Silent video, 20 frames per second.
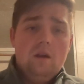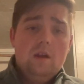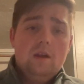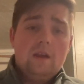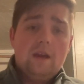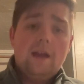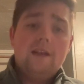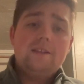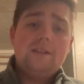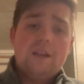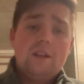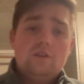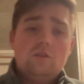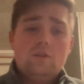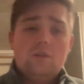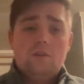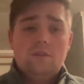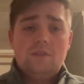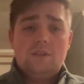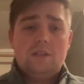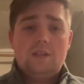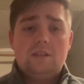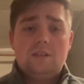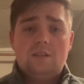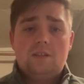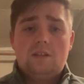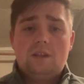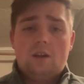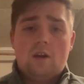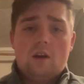Cates
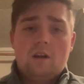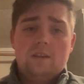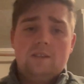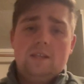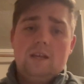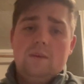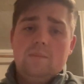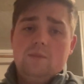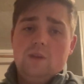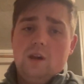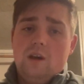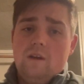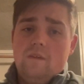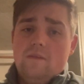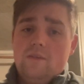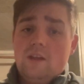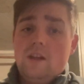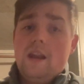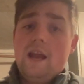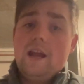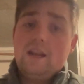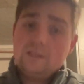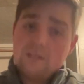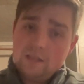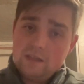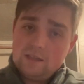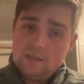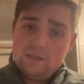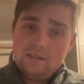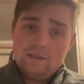introduces the concept of the
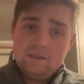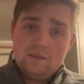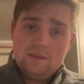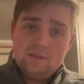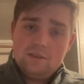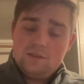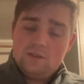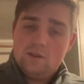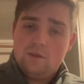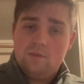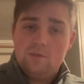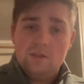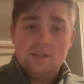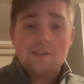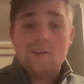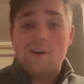nexus. So this